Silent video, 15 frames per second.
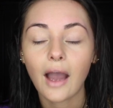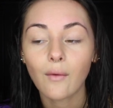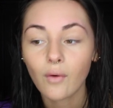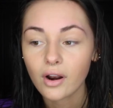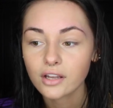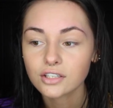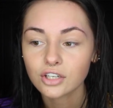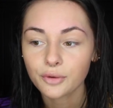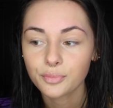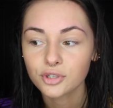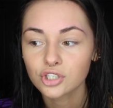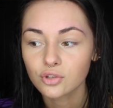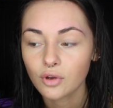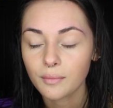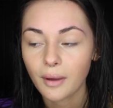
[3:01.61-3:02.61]
I wanted to start
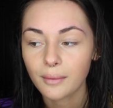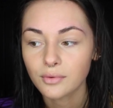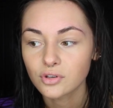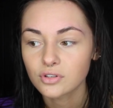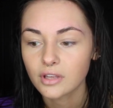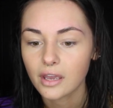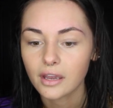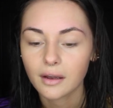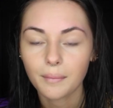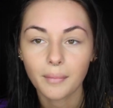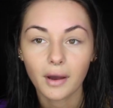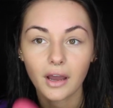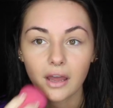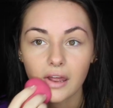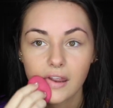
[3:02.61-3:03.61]
pursuing my music,
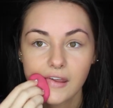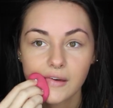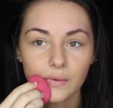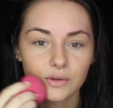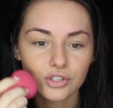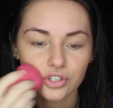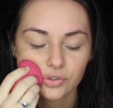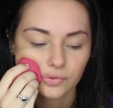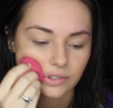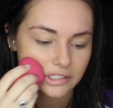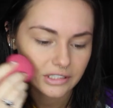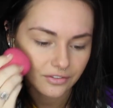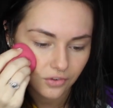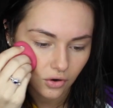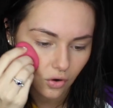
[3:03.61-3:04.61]
but it was just
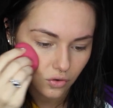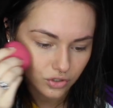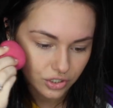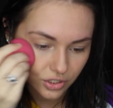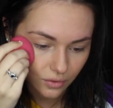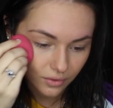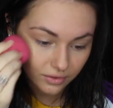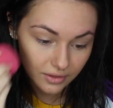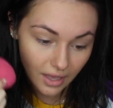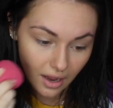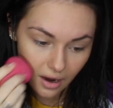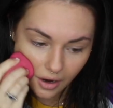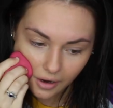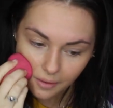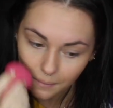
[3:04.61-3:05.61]
really difficult to do it
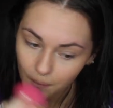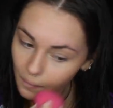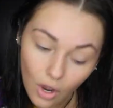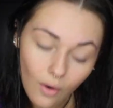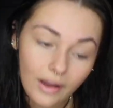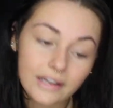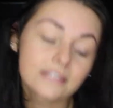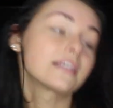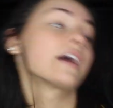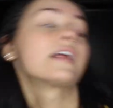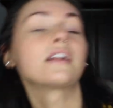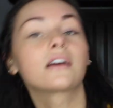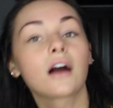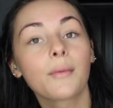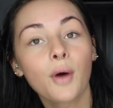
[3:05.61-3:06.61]
there. So I
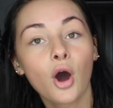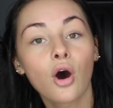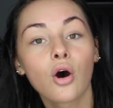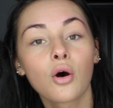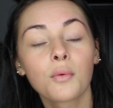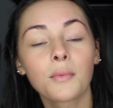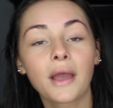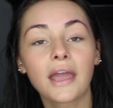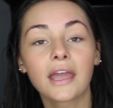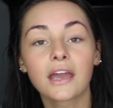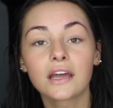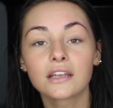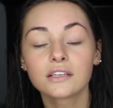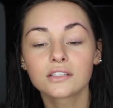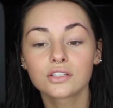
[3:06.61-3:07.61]
decided to come home
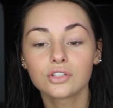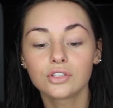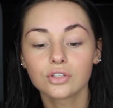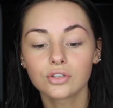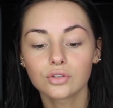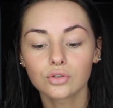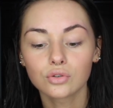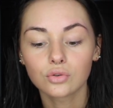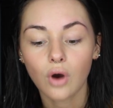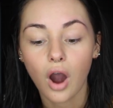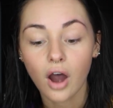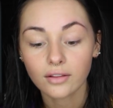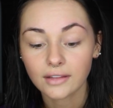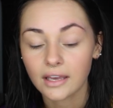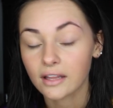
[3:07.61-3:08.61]
and do
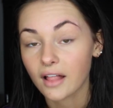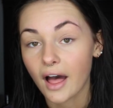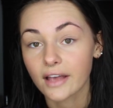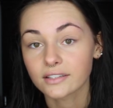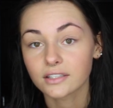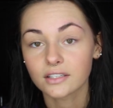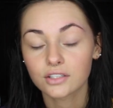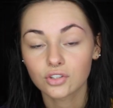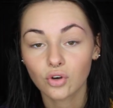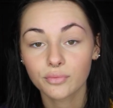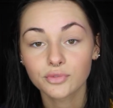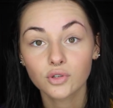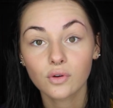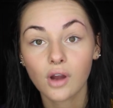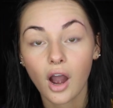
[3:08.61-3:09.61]
online classes. So
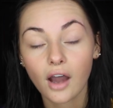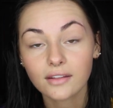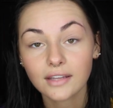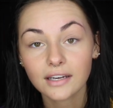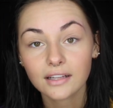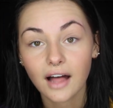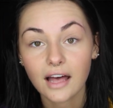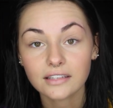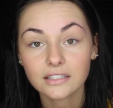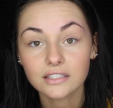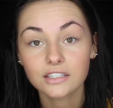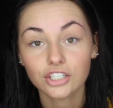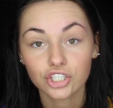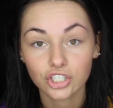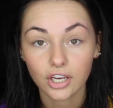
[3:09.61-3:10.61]
I'm doing online
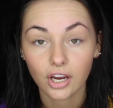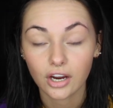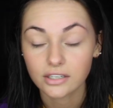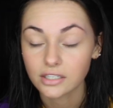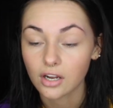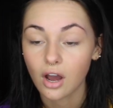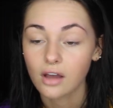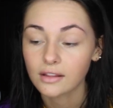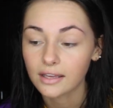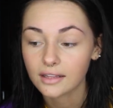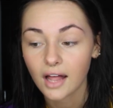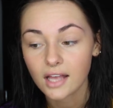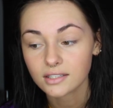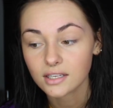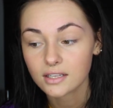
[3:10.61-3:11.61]
classes this year. I did online
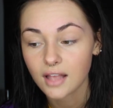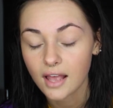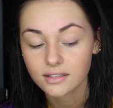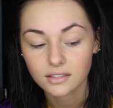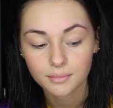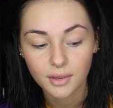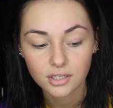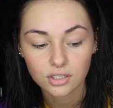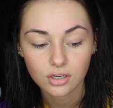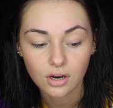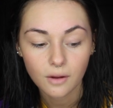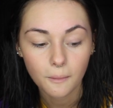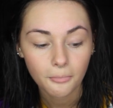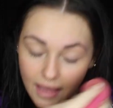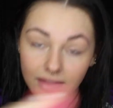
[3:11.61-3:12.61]
classes last
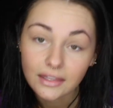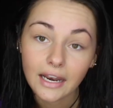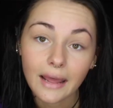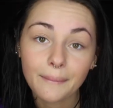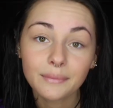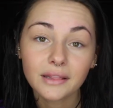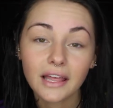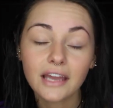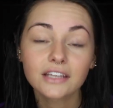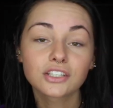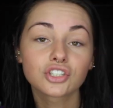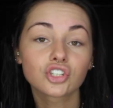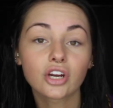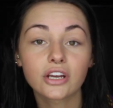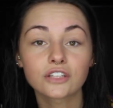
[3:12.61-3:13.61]
semester, and then I plan
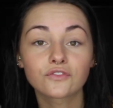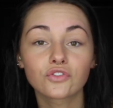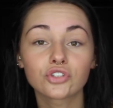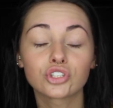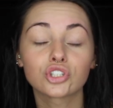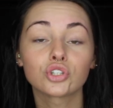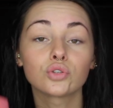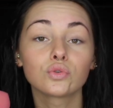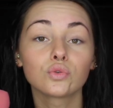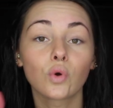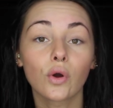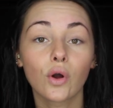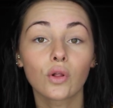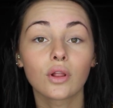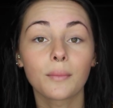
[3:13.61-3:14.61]
to transfer to
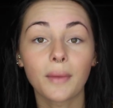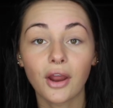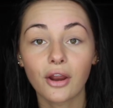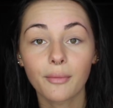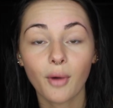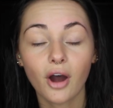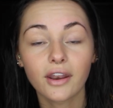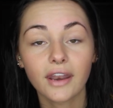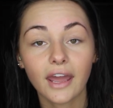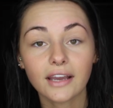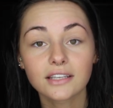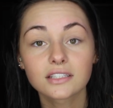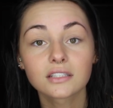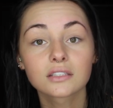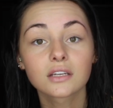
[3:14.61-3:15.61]
Loyola Marymount
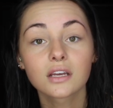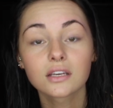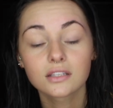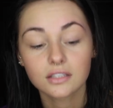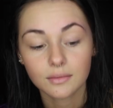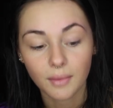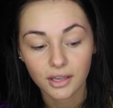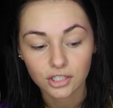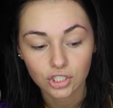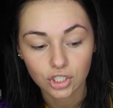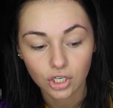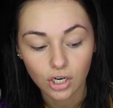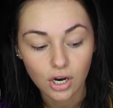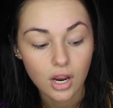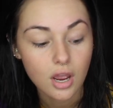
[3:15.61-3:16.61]
next
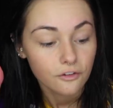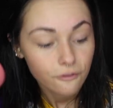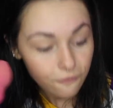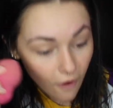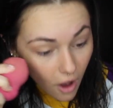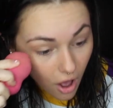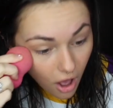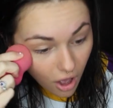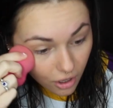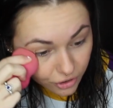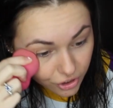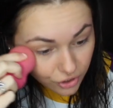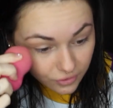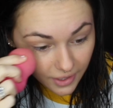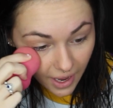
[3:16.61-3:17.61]
semester fall
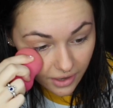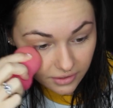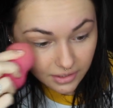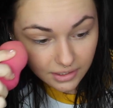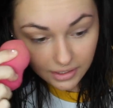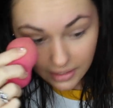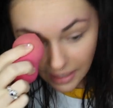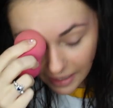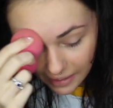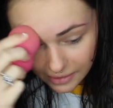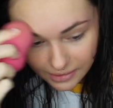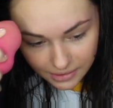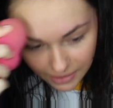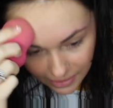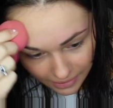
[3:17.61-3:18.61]

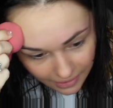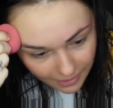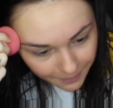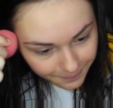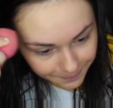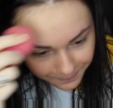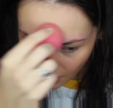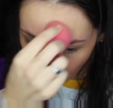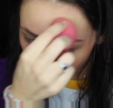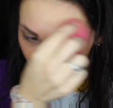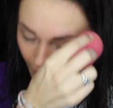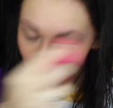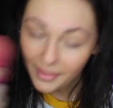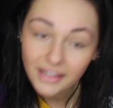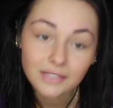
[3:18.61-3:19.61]
2018
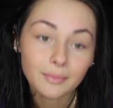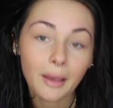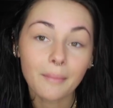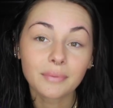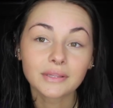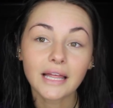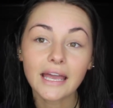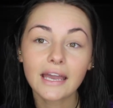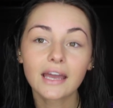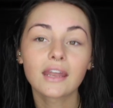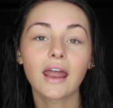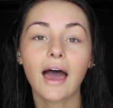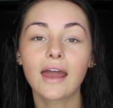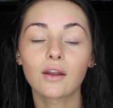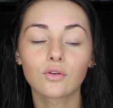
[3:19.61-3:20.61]
um, that's my
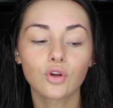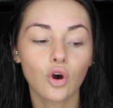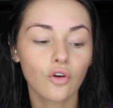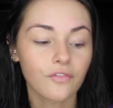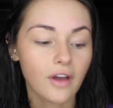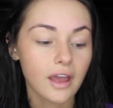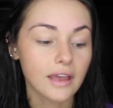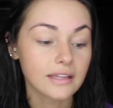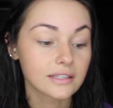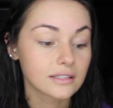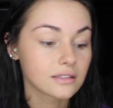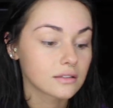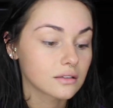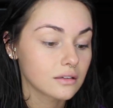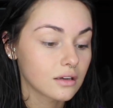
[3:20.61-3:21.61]
plan I don't know if
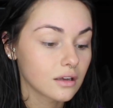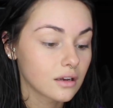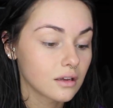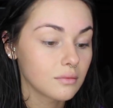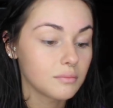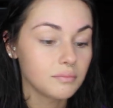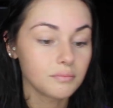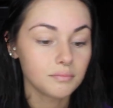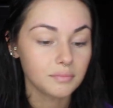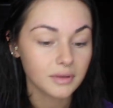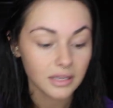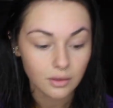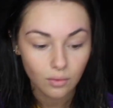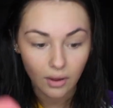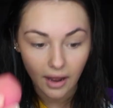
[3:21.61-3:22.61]
it's gonna
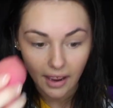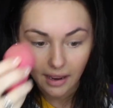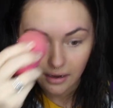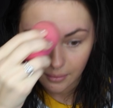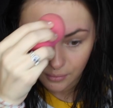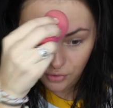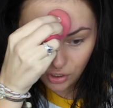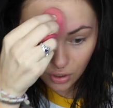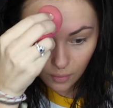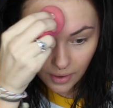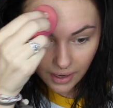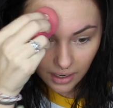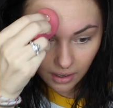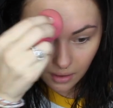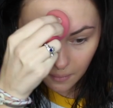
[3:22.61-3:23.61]
be what I end up
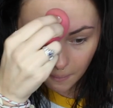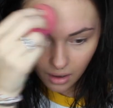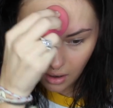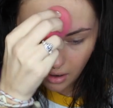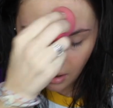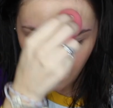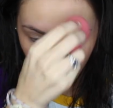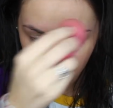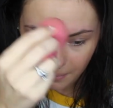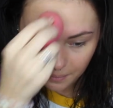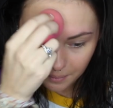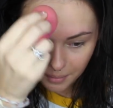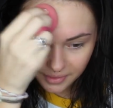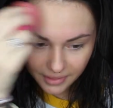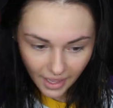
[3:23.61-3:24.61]
doing,
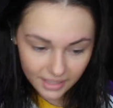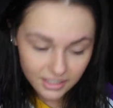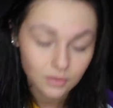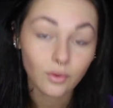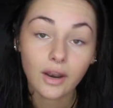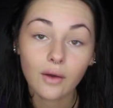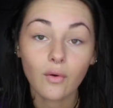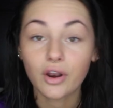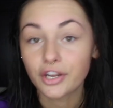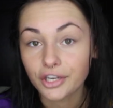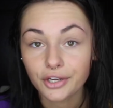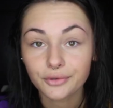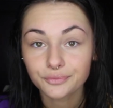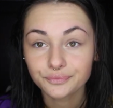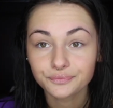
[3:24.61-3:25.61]
um, but that's what I want to do.